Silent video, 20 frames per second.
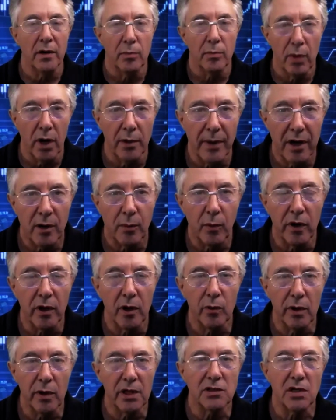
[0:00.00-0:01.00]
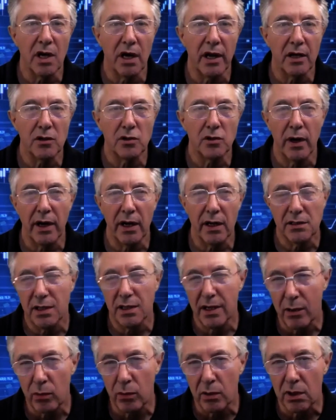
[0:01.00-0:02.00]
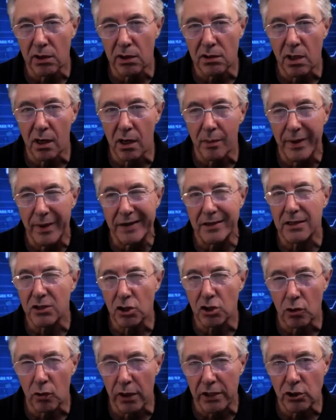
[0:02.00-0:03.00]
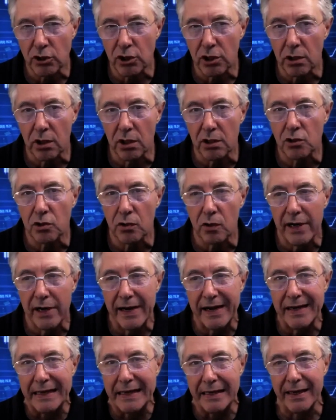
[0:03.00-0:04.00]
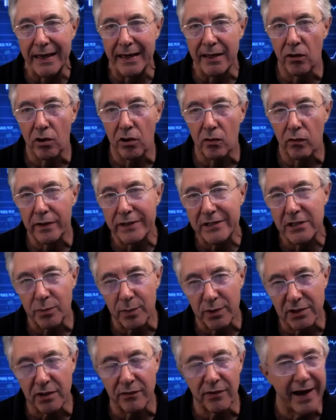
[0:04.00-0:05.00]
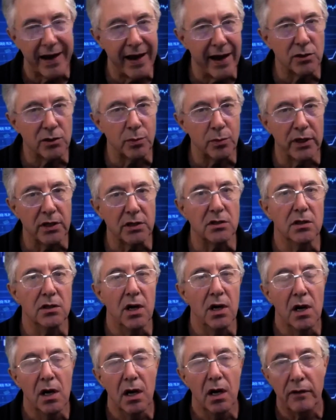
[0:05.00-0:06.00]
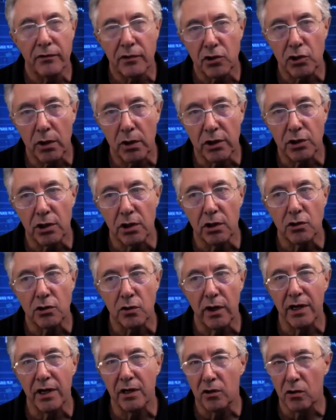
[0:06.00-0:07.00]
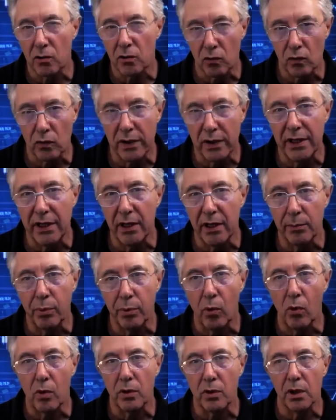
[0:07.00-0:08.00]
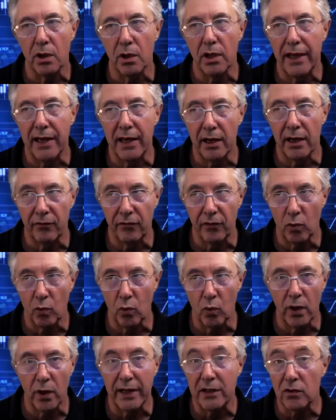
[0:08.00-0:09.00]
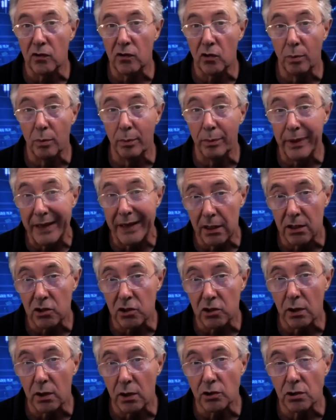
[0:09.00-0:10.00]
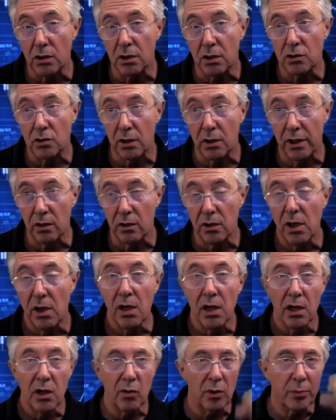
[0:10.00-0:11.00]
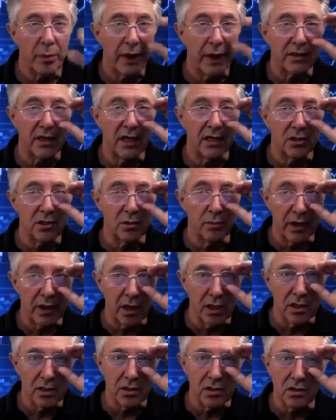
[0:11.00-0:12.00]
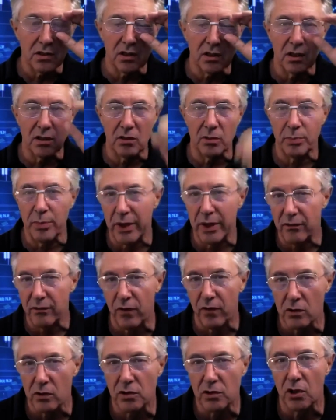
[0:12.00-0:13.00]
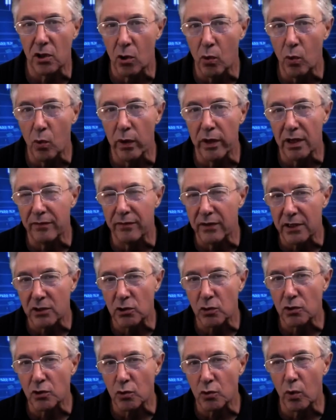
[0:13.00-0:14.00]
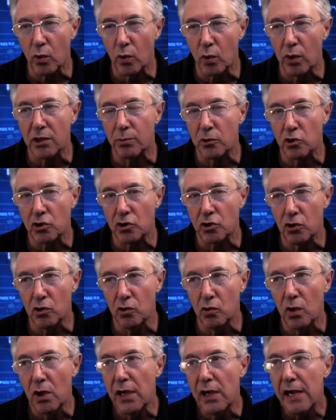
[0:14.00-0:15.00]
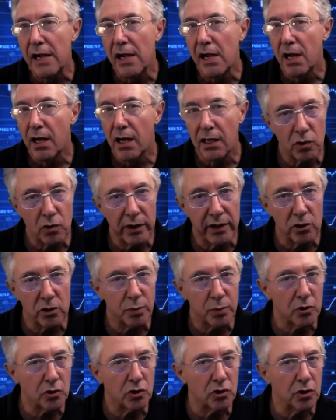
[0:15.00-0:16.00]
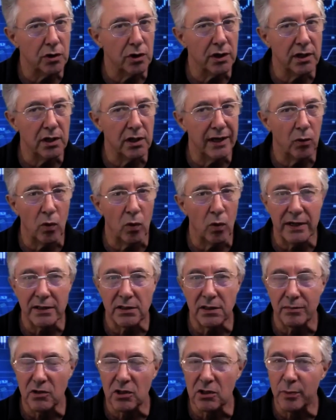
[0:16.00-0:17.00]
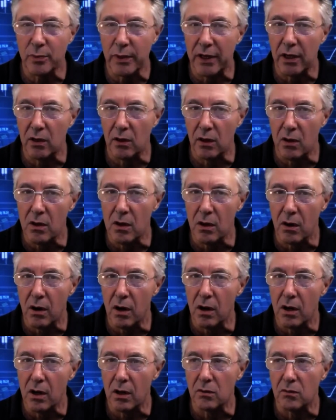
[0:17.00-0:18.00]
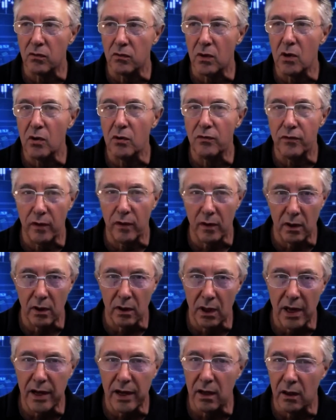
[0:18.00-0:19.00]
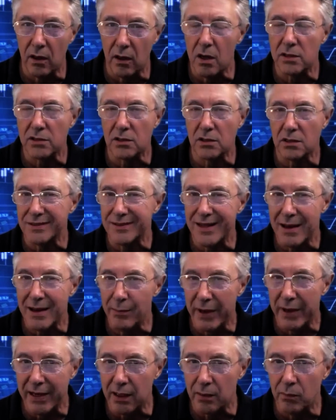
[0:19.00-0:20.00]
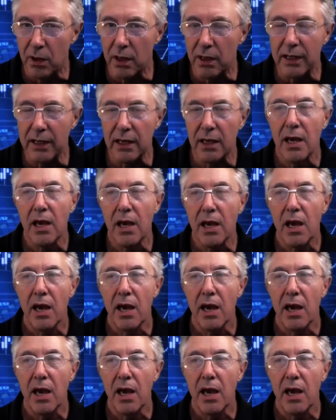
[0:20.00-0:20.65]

Hi, Brian McAboy here with Inside Out Trading. Today we're going to talk about discretionary trading and three specific aspects of discretionary trading that are really important. And if you're wanting to be a discretionary trader, you want to pay attention because there are pitfalls that go with it if that's what you're wanting to pursue. Some traders pursue it and it winds up just being a long, hard road full of a lot of losses and not making money.